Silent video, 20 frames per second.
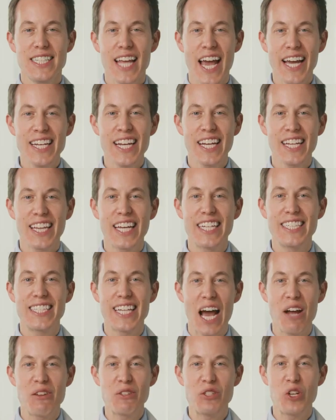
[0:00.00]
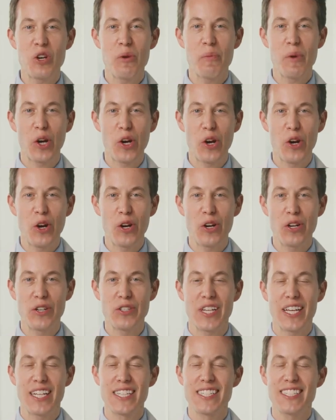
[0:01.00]
Technically, Down syndrome
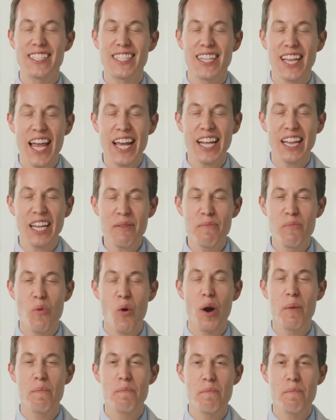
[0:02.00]
occurs in slightly more